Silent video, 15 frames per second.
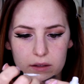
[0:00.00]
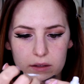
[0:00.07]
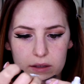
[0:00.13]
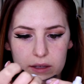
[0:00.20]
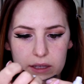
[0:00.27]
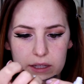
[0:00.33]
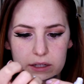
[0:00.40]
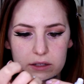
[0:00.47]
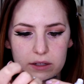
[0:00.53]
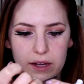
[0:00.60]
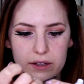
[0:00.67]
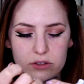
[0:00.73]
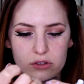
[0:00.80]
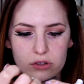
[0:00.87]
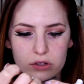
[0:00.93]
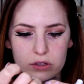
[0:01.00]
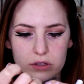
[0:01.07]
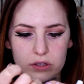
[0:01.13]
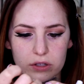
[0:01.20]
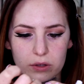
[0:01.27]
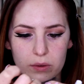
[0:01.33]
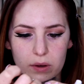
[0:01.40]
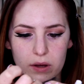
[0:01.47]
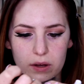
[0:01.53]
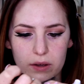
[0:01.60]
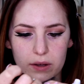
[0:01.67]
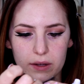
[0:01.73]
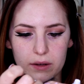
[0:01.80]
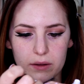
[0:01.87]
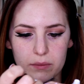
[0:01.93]
a little extra glue
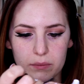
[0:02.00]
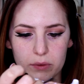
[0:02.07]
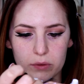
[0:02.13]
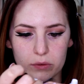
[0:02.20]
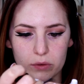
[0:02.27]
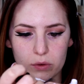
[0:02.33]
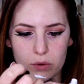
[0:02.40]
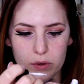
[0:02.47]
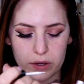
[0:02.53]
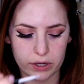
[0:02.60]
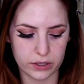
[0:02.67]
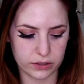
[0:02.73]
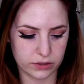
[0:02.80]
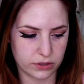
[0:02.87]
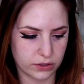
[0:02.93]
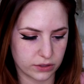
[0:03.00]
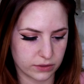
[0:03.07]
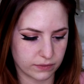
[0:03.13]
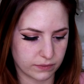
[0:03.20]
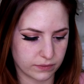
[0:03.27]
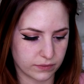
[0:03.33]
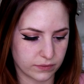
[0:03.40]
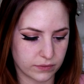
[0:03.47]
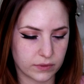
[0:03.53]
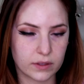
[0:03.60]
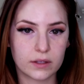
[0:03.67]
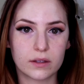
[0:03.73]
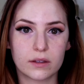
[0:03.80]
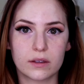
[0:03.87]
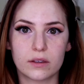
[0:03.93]
on both corners.
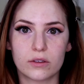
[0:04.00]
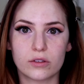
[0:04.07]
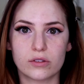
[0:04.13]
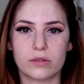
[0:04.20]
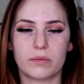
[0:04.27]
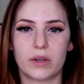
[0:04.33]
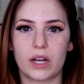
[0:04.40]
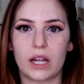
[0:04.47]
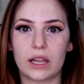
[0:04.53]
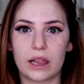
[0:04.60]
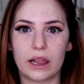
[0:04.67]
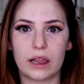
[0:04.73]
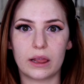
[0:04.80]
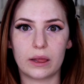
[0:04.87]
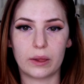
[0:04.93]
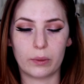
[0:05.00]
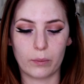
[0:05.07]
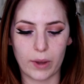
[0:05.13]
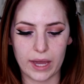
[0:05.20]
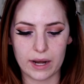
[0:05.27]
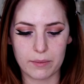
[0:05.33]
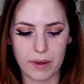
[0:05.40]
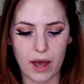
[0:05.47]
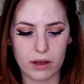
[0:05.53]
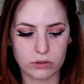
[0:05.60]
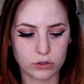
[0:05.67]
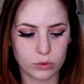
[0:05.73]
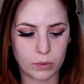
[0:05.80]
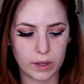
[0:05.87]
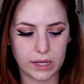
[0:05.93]
So I'm gonna wait
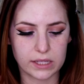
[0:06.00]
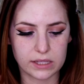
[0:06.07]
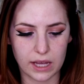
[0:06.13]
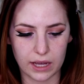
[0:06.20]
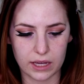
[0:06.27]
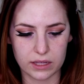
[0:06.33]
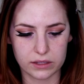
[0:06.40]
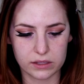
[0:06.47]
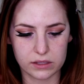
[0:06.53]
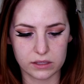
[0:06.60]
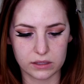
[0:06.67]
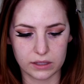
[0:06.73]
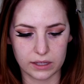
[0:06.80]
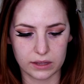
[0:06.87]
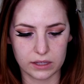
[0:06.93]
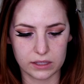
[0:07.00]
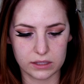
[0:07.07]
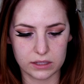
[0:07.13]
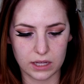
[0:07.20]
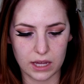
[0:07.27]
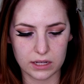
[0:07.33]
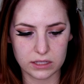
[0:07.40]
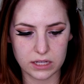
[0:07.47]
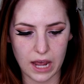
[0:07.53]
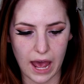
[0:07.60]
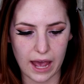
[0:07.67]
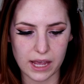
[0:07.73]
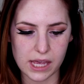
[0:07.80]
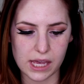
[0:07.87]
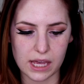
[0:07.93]
about 20 seconds to let this get
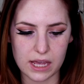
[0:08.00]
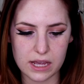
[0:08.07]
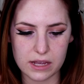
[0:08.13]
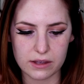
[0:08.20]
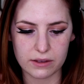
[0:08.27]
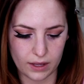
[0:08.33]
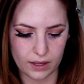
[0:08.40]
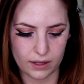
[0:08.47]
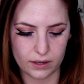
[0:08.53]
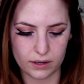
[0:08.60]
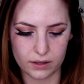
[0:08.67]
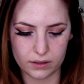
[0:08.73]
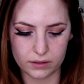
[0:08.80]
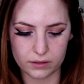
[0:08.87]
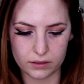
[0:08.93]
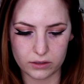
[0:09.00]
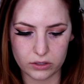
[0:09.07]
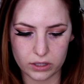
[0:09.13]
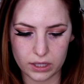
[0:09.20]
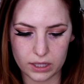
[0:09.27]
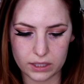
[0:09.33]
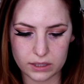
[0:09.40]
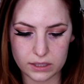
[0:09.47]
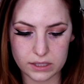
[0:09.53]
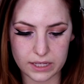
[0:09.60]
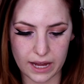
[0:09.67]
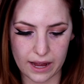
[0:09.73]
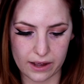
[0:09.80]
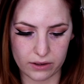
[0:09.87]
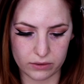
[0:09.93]
tacky. Then looking
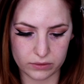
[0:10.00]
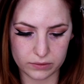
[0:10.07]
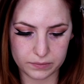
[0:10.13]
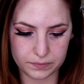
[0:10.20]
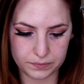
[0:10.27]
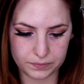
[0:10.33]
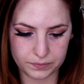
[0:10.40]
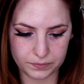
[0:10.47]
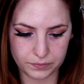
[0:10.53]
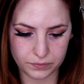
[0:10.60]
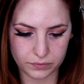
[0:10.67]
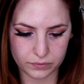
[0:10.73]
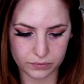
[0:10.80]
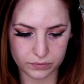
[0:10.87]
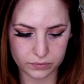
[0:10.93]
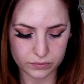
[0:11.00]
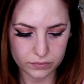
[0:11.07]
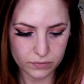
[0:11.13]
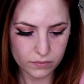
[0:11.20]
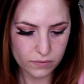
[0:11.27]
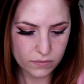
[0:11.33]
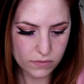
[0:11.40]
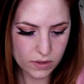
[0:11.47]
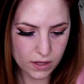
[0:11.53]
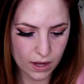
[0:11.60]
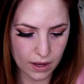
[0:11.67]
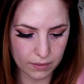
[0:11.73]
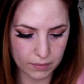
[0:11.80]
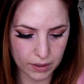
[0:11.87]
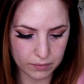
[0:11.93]
down
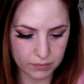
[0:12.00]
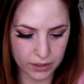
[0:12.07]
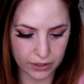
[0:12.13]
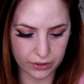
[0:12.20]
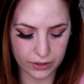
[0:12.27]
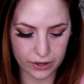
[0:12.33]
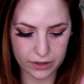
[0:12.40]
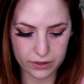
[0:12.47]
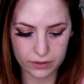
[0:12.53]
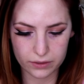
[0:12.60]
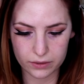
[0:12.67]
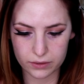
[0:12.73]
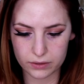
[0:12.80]
at my mirror,